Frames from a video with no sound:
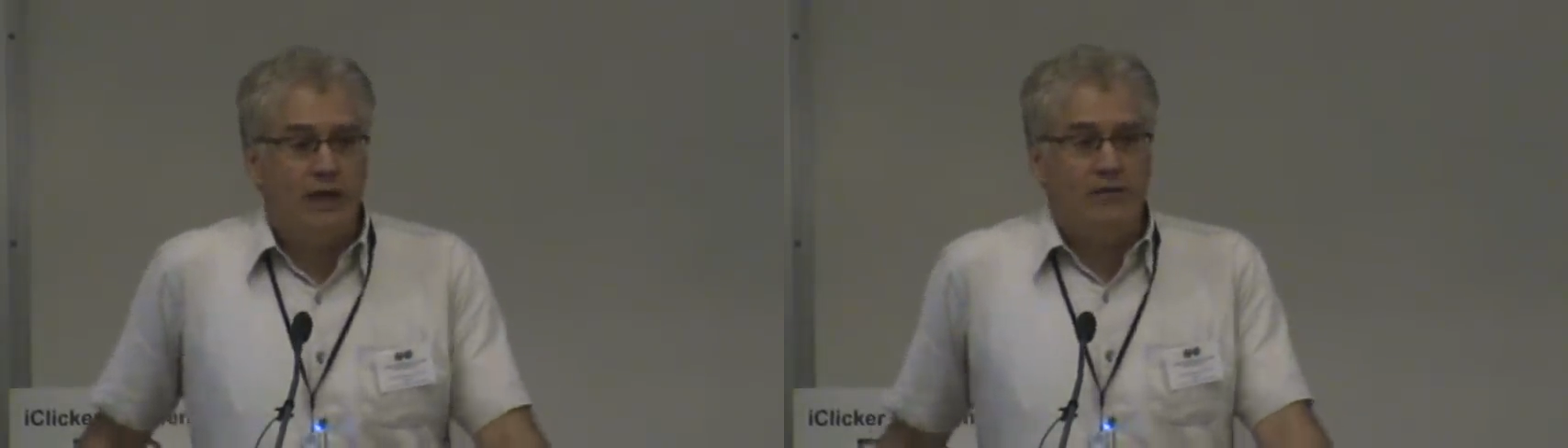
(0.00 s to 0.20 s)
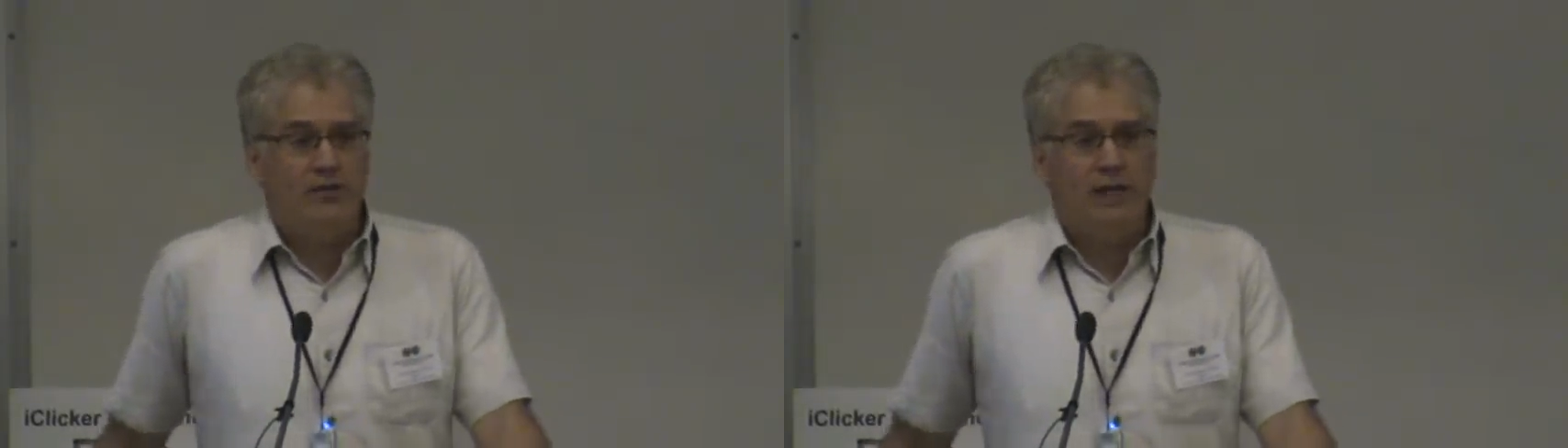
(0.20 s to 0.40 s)

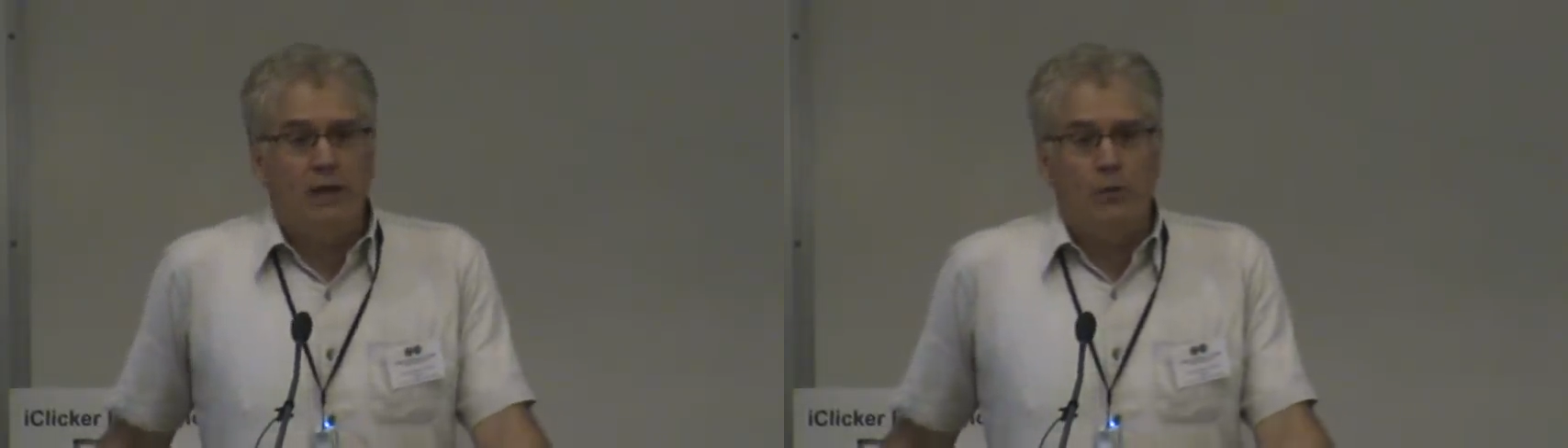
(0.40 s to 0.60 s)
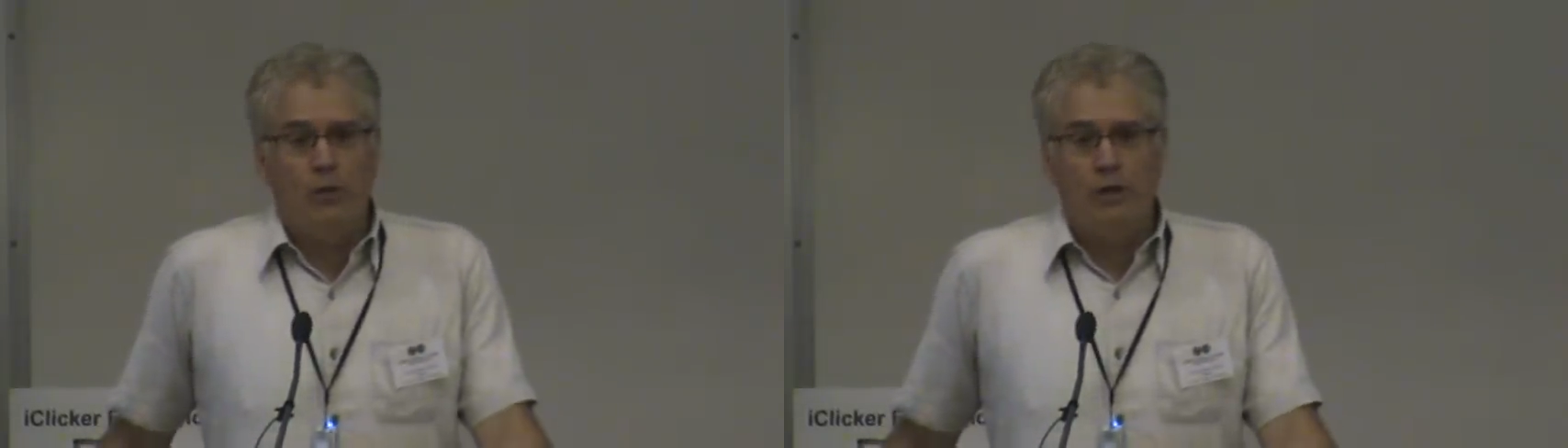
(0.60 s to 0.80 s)
checked
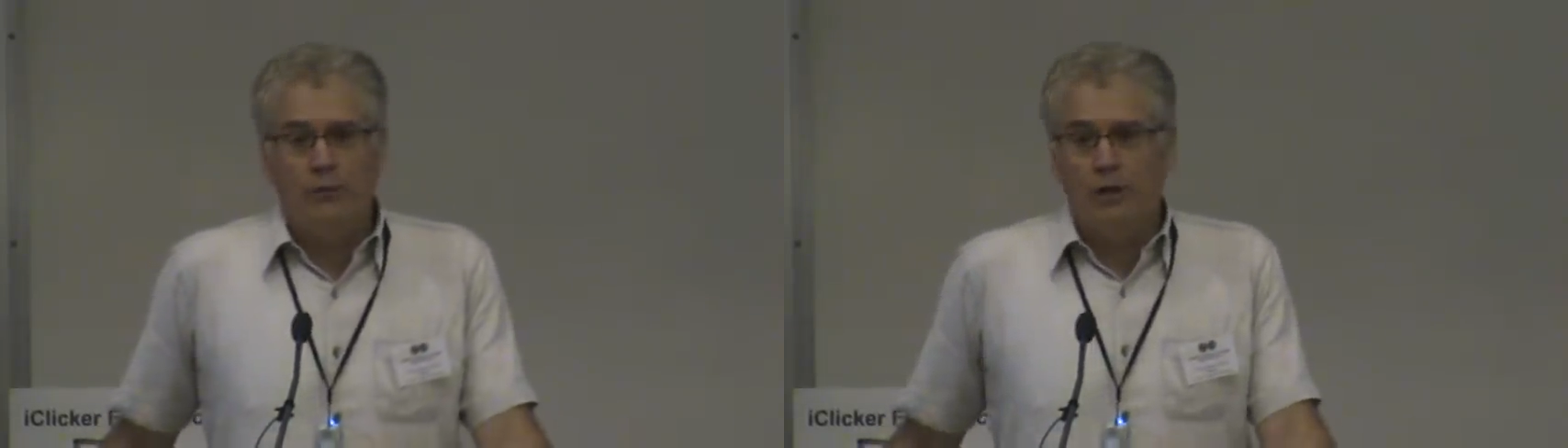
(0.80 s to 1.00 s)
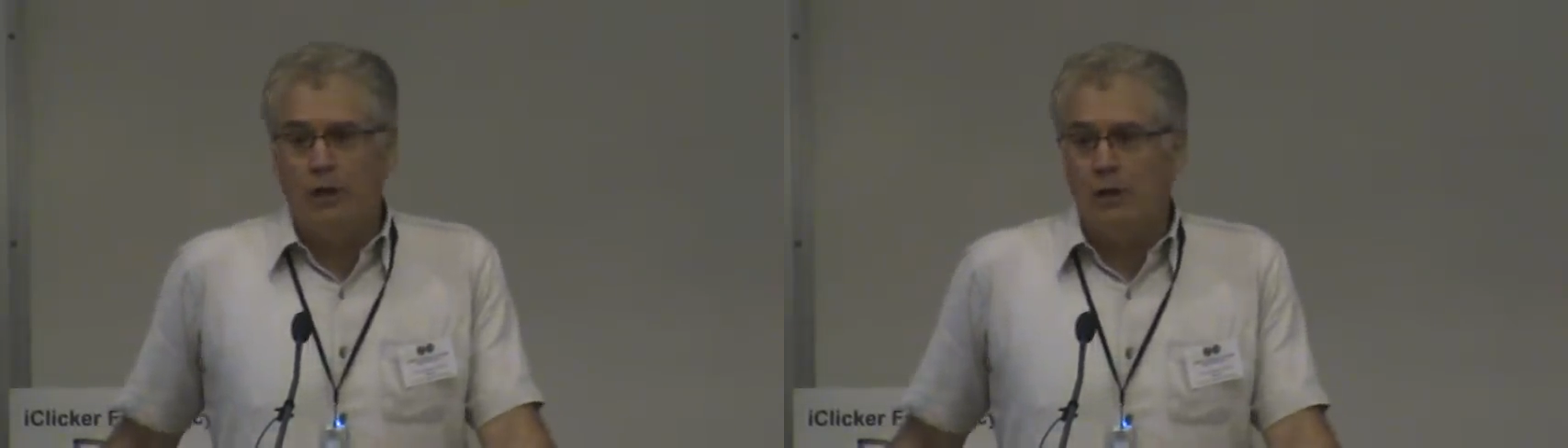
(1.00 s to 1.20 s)
again
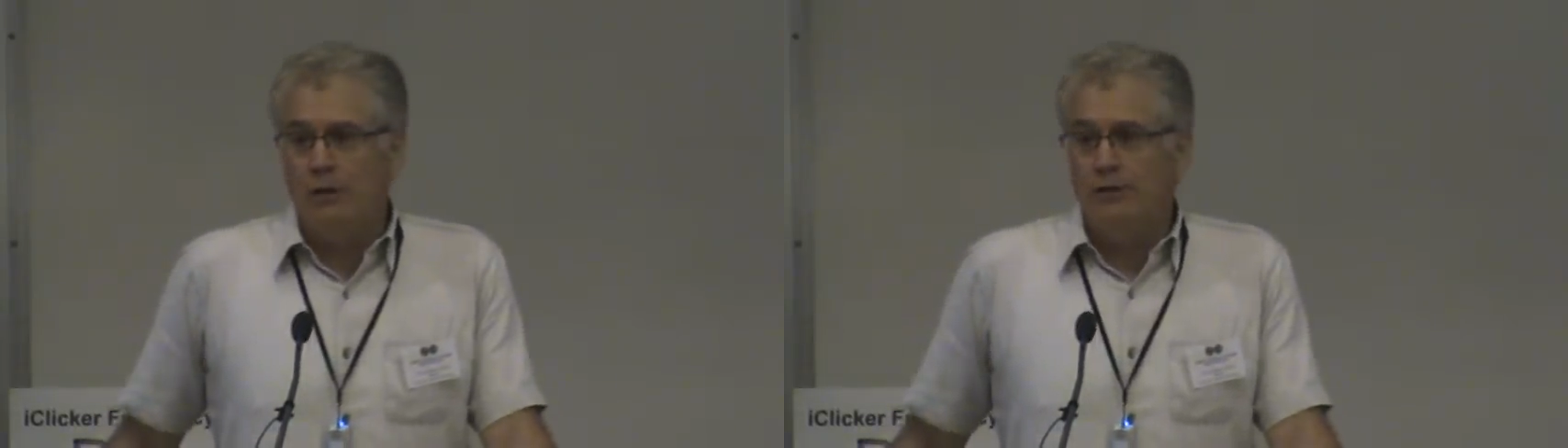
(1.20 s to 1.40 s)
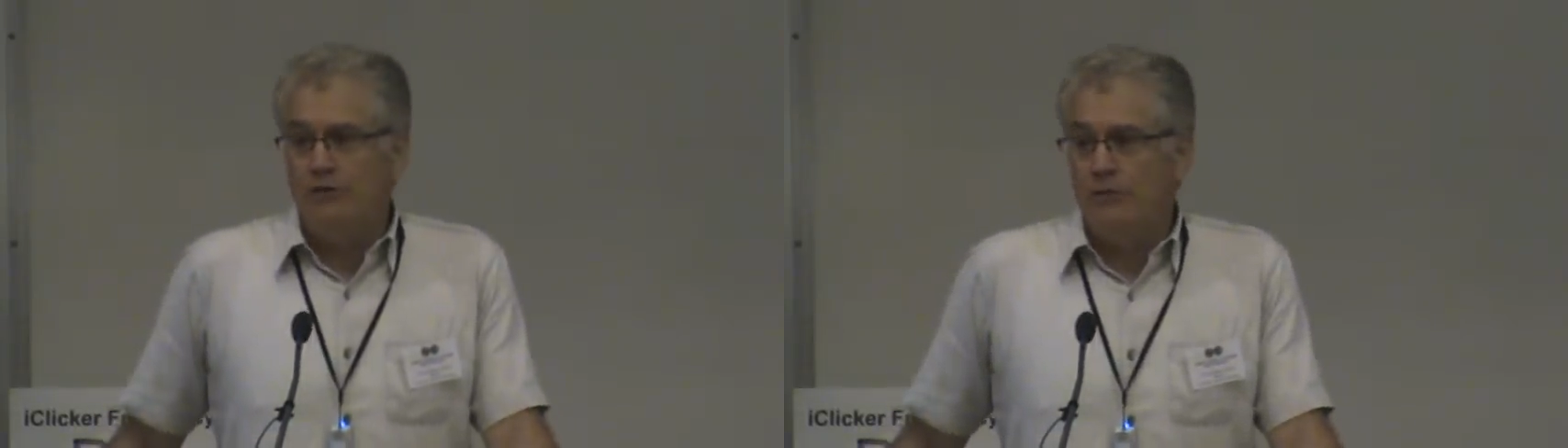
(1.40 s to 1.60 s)
where we
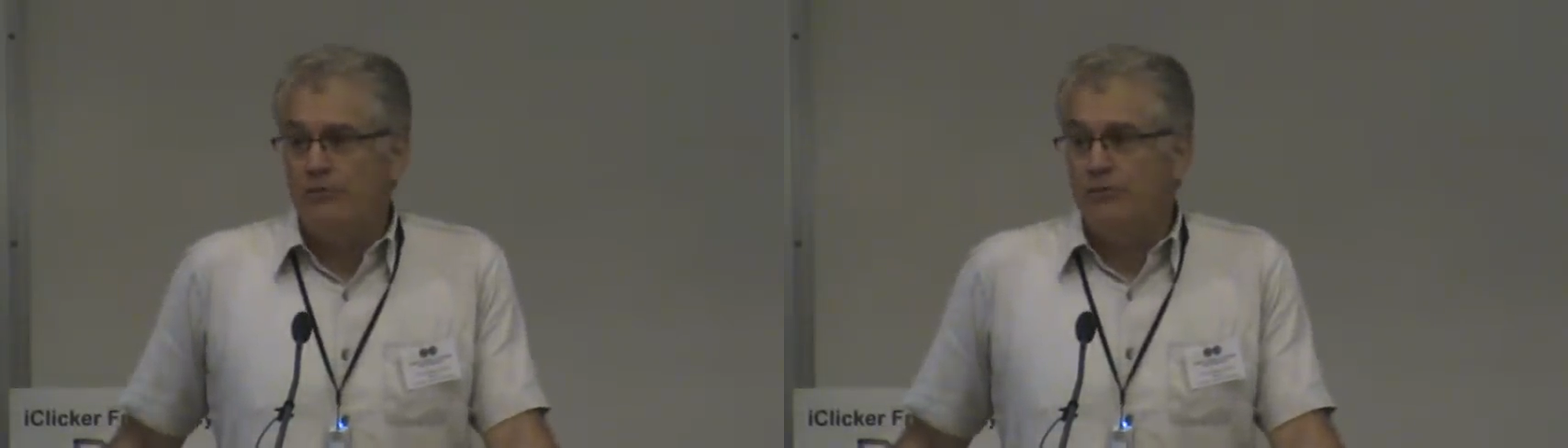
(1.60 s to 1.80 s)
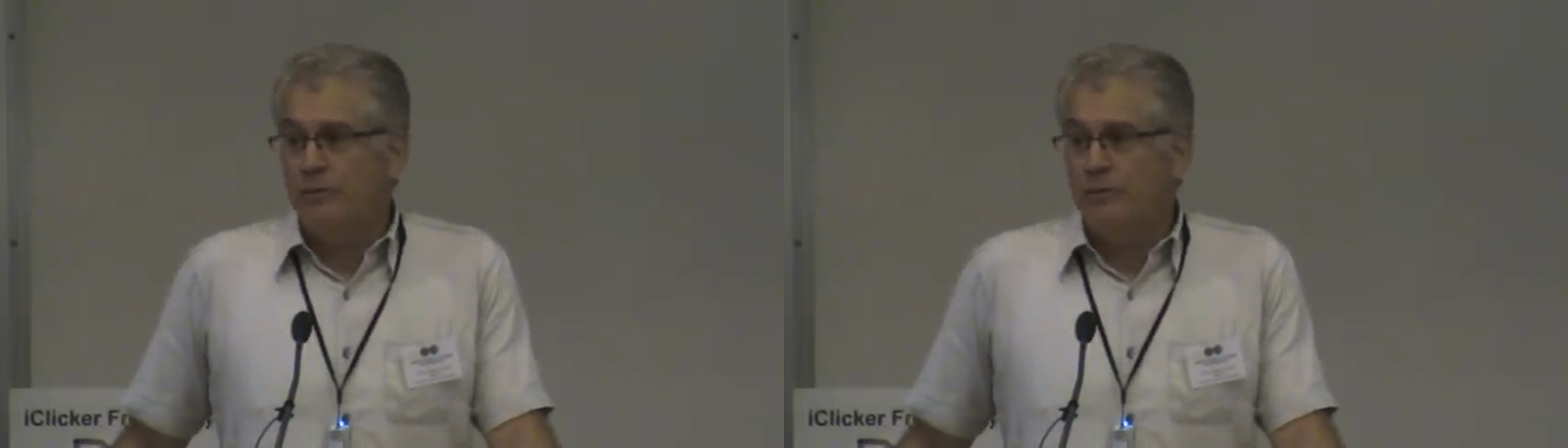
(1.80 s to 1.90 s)
are in terms